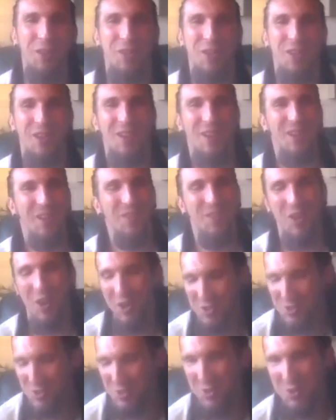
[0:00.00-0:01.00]
the the
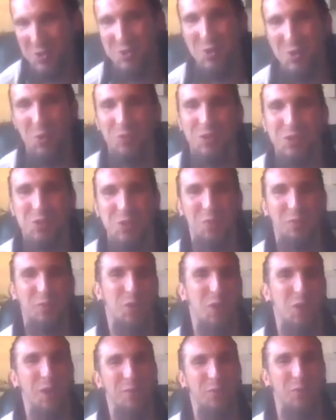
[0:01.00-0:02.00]
Icelanders don't deserve
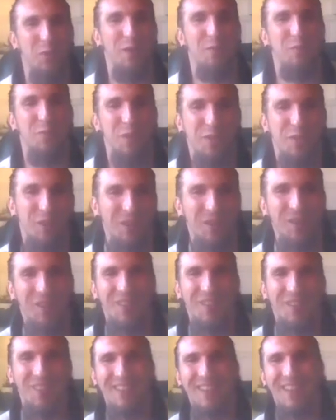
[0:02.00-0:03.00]
credit for everything.
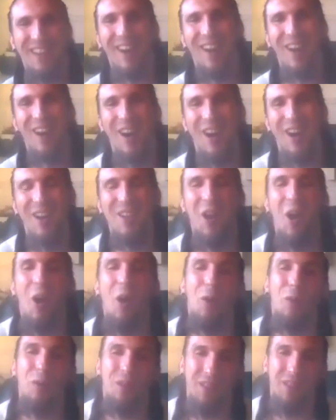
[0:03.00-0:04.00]
Uh,
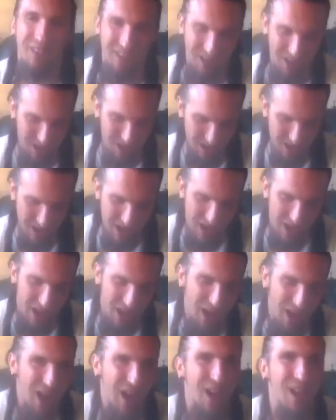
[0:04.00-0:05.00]
okay. Eh,
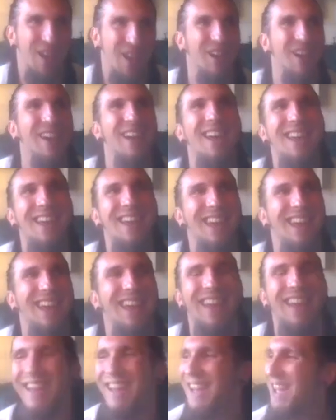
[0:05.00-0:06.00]
uh,
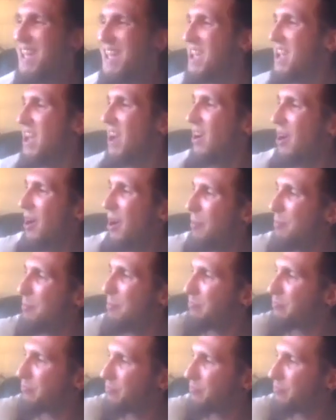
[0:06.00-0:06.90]
uh, um,